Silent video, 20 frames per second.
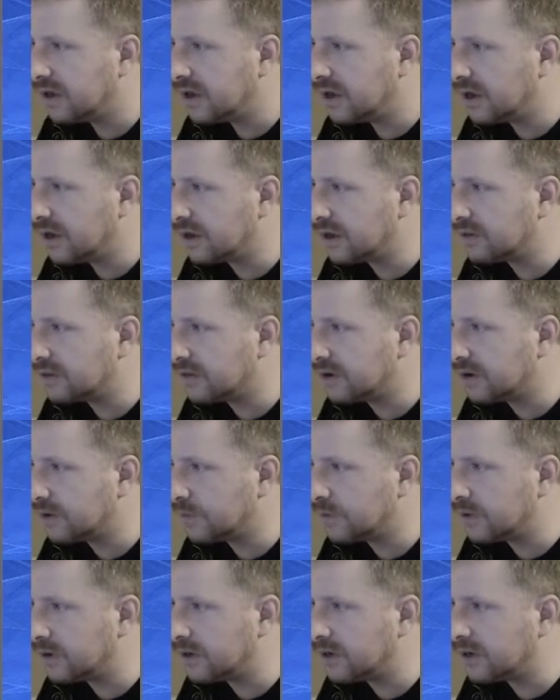And then I
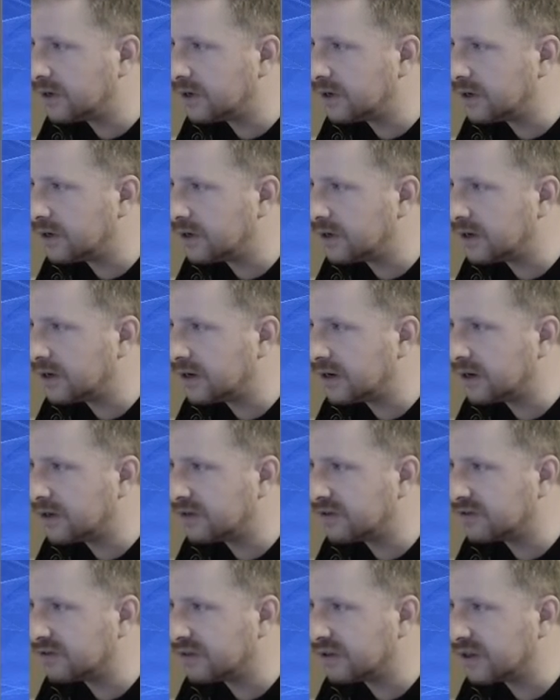went in and I
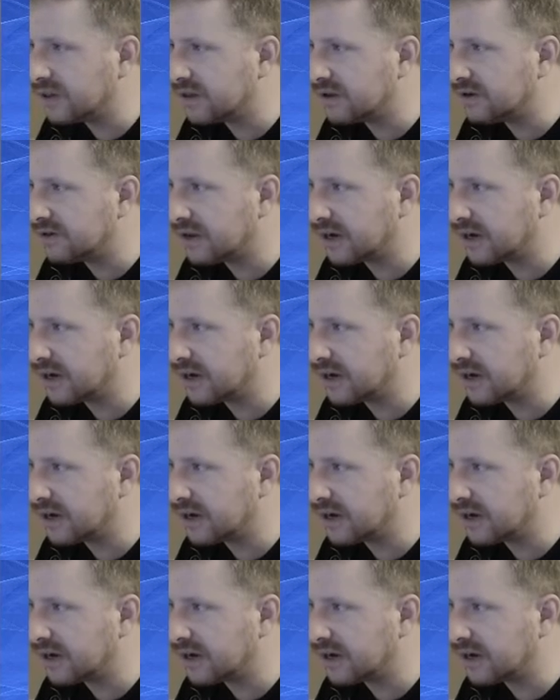selected